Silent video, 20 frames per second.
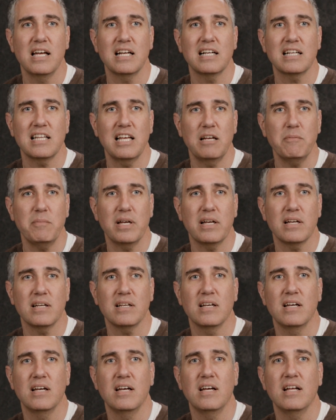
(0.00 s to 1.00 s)

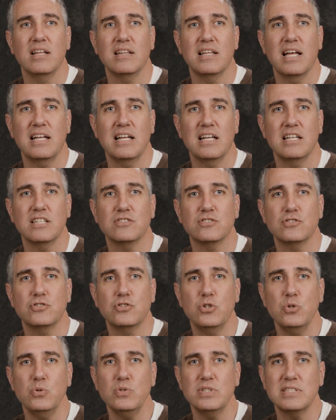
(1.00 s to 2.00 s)
claiming that it is
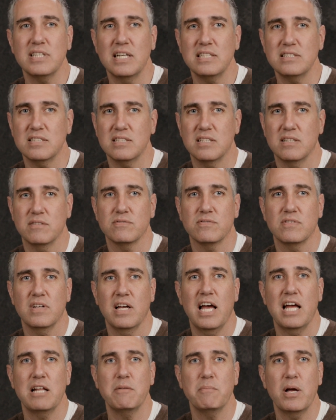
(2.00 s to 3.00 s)
too sensitive
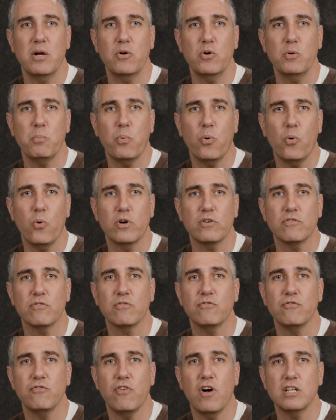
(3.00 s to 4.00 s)
and may report
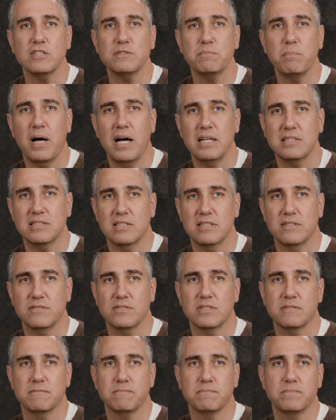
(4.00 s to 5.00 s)
false
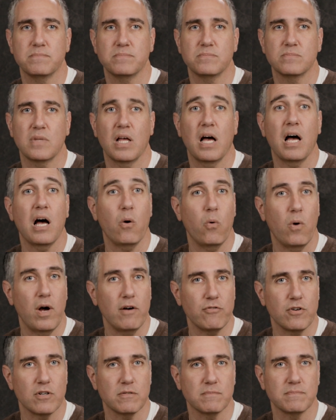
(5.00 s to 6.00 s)
positives.
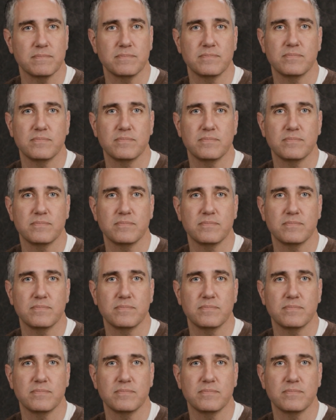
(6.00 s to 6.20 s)
However,